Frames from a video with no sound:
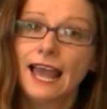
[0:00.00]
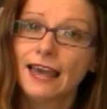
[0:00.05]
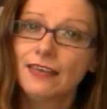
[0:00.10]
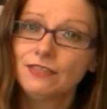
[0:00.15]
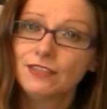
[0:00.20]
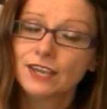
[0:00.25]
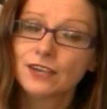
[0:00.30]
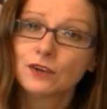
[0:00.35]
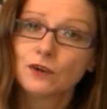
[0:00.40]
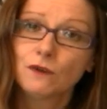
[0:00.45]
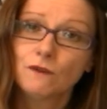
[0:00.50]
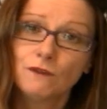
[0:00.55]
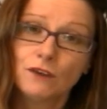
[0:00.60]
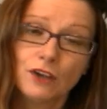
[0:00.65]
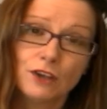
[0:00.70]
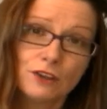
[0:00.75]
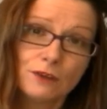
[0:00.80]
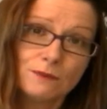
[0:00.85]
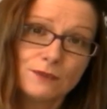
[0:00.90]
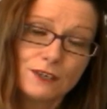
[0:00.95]
and then
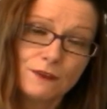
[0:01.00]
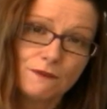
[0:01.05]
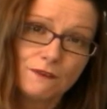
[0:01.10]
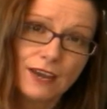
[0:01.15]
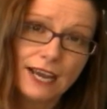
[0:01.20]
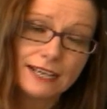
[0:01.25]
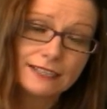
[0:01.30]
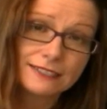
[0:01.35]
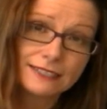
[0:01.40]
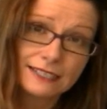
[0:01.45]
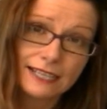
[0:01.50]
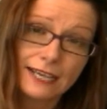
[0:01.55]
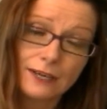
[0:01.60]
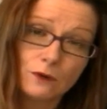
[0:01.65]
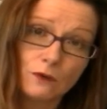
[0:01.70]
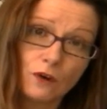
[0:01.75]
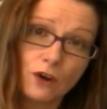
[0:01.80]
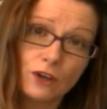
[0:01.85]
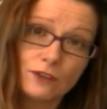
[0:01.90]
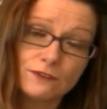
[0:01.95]
convert them to fans later
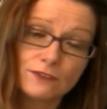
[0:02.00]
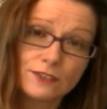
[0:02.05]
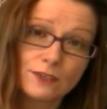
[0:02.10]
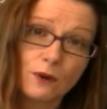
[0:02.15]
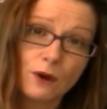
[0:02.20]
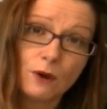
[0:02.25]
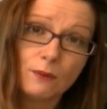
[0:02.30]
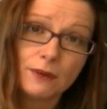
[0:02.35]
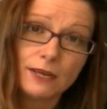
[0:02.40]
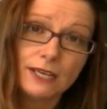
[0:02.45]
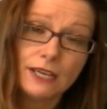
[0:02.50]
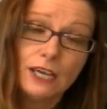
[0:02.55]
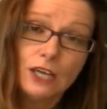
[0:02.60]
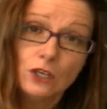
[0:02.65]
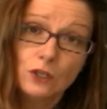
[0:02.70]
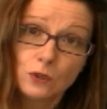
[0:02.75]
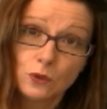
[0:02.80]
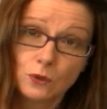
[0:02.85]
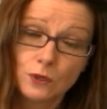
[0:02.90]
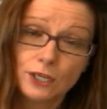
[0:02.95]
on. So I'll be
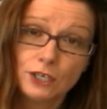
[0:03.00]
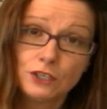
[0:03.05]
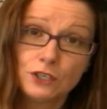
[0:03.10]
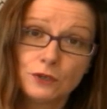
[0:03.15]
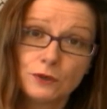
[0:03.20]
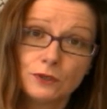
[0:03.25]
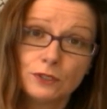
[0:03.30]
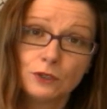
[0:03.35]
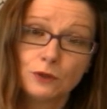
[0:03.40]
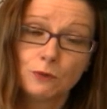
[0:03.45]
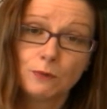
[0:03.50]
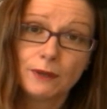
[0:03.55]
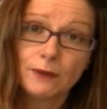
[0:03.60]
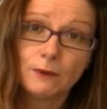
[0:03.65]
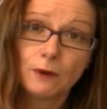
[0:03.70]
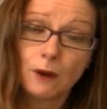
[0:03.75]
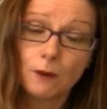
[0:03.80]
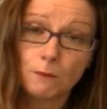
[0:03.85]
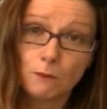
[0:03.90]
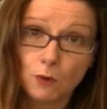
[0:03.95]
talking to you a little bit
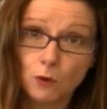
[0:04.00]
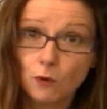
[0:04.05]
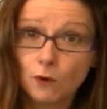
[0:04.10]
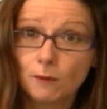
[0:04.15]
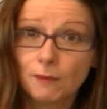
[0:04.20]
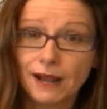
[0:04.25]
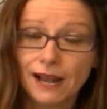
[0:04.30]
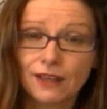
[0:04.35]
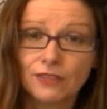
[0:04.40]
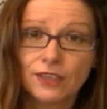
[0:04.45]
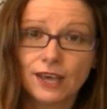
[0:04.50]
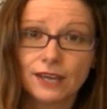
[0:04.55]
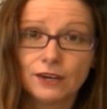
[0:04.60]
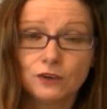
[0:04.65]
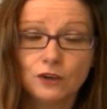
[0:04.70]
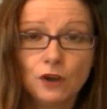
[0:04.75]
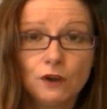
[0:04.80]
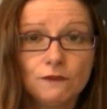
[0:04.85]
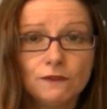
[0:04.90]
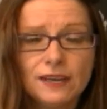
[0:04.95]
more about that,
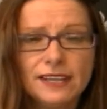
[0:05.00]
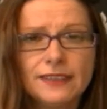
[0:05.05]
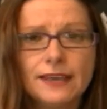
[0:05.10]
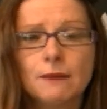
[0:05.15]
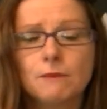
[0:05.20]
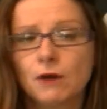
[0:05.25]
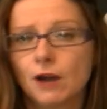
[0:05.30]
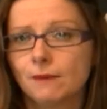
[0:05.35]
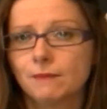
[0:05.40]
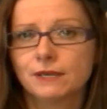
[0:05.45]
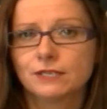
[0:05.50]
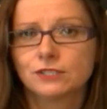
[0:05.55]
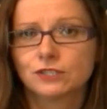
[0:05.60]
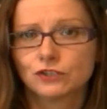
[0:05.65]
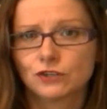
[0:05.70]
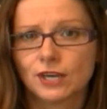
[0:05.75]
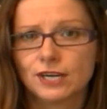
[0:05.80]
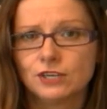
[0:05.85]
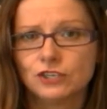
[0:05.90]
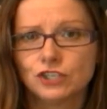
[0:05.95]
and hopefully that might be a
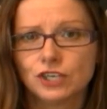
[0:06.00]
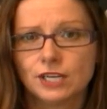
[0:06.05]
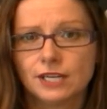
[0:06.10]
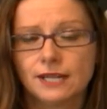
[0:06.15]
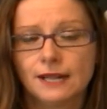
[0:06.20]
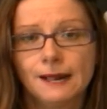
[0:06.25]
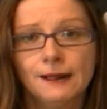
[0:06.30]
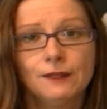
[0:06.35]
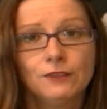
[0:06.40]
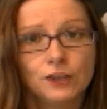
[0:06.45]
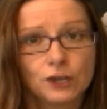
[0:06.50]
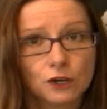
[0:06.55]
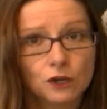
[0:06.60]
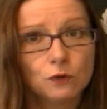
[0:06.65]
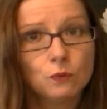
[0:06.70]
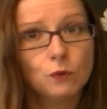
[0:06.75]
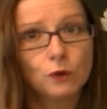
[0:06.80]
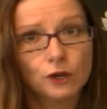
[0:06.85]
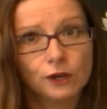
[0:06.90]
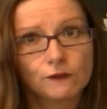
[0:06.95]
strategy that
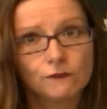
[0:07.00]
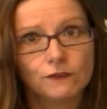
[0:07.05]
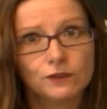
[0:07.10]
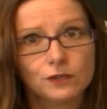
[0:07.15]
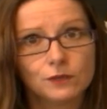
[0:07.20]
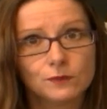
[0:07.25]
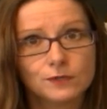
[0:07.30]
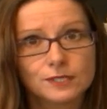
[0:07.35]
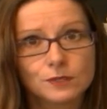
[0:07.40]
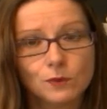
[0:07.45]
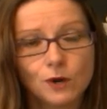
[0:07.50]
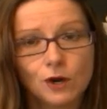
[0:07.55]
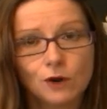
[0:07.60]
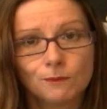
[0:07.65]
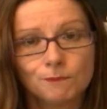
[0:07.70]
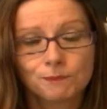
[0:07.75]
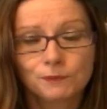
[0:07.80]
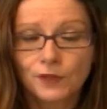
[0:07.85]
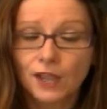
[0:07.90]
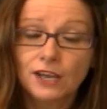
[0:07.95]
could work for you as
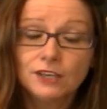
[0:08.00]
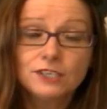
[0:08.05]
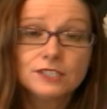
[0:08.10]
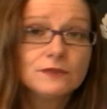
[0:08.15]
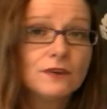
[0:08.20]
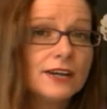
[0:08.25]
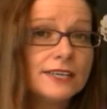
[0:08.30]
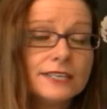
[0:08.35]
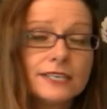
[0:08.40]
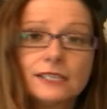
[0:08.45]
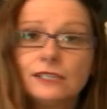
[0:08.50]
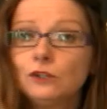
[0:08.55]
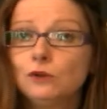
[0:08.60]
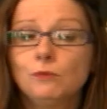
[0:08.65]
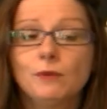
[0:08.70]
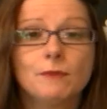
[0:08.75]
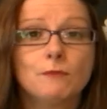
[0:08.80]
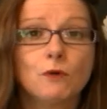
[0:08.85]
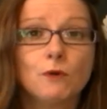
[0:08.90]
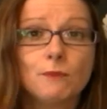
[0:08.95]
well. I just find it a little
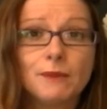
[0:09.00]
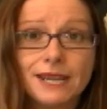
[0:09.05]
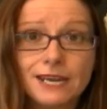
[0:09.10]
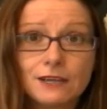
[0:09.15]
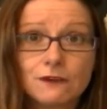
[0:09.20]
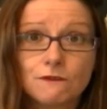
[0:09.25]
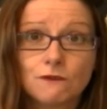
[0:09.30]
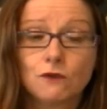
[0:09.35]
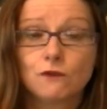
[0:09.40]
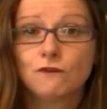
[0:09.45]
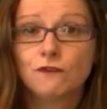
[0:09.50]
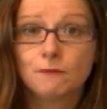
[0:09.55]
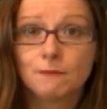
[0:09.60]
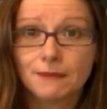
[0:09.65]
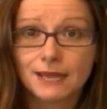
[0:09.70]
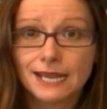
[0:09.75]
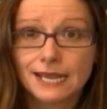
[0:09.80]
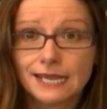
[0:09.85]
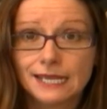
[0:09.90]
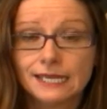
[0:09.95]
bit more meaningful for
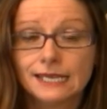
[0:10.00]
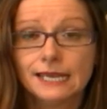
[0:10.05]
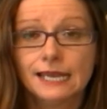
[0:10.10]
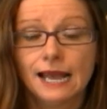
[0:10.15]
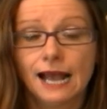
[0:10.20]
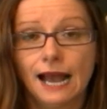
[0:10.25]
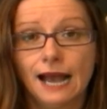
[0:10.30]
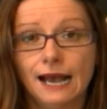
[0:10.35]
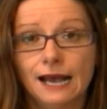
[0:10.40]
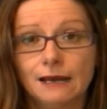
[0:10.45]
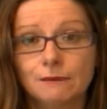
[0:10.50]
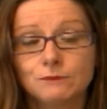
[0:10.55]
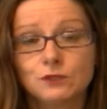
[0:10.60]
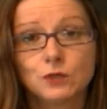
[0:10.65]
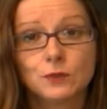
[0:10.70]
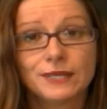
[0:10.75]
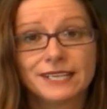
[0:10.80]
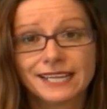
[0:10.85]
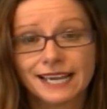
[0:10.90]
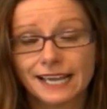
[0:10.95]
me
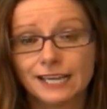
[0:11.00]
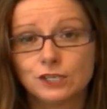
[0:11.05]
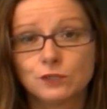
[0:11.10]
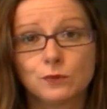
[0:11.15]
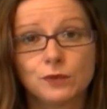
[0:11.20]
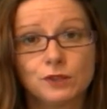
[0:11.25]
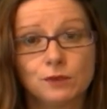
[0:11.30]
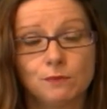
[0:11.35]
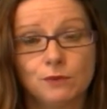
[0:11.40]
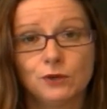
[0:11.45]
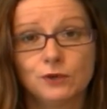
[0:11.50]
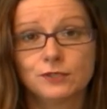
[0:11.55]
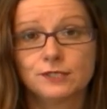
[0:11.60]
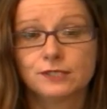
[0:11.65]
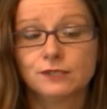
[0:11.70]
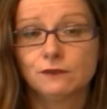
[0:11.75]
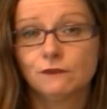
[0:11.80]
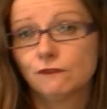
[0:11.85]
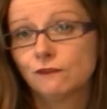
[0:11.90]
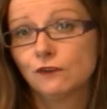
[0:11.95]
to engage with the
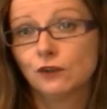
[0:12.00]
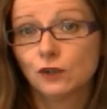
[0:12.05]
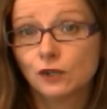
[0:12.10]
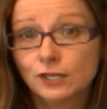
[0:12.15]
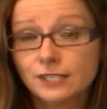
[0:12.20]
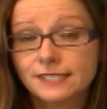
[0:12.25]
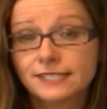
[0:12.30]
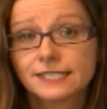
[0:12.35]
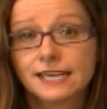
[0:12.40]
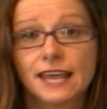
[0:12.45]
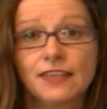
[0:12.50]
person first